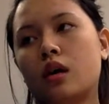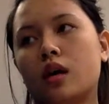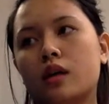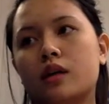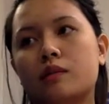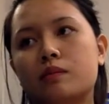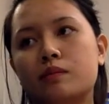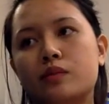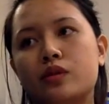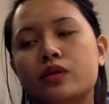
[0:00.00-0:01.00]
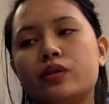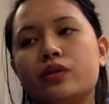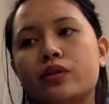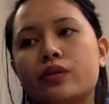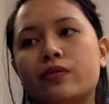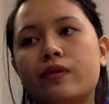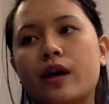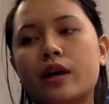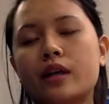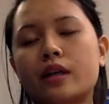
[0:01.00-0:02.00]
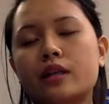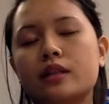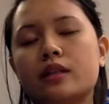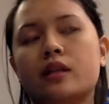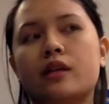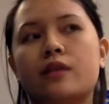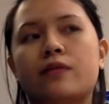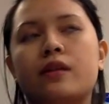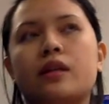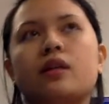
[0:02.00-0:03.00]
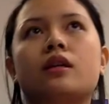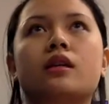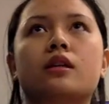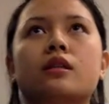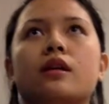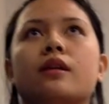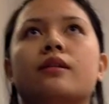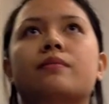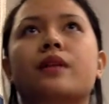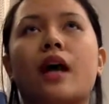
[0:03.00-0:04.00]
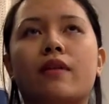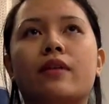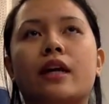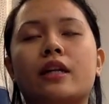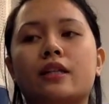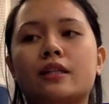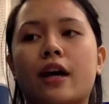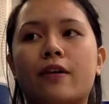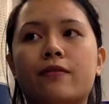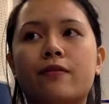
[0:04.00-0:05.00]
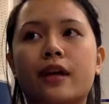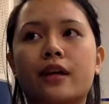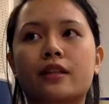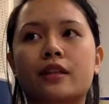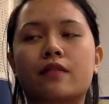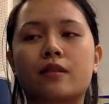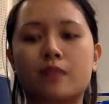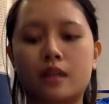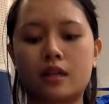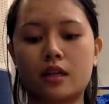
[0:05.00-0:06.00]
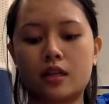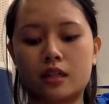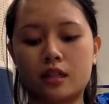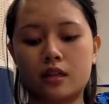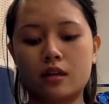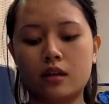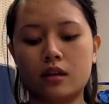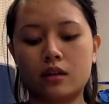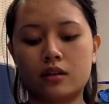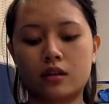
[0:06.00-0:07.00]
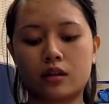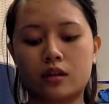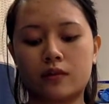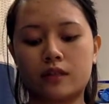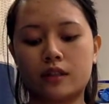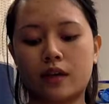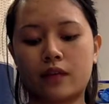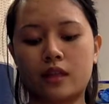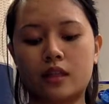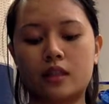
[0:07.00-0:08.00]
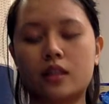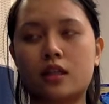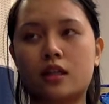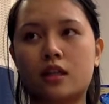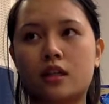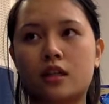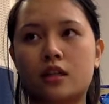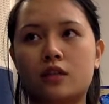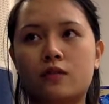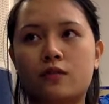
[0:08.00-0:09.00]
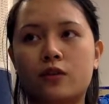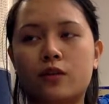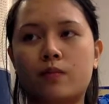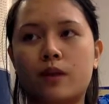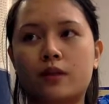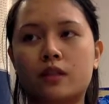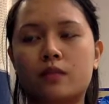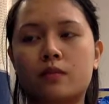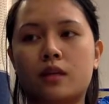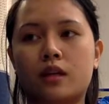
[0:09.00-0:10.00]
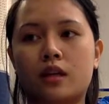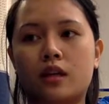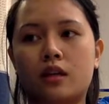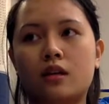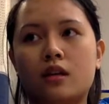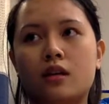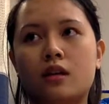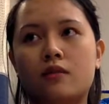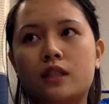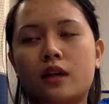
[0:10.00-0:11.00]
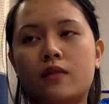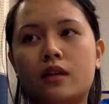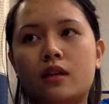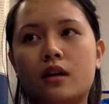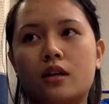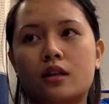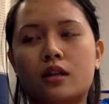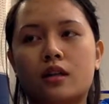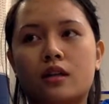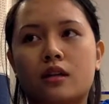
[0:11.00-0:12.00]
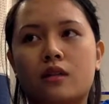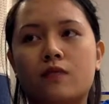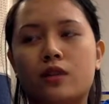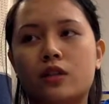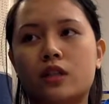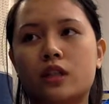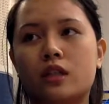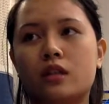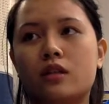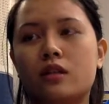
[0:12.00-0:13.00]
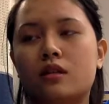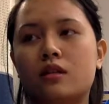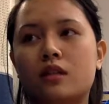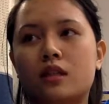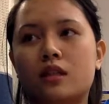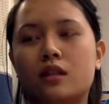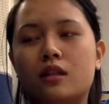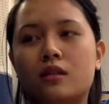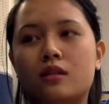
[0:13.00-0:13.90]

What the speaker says: To notify us if he is having any side effects of the medication. So if he's having any dizziness, foody mouth smelling, if he's having nausea, confusion, dizziness.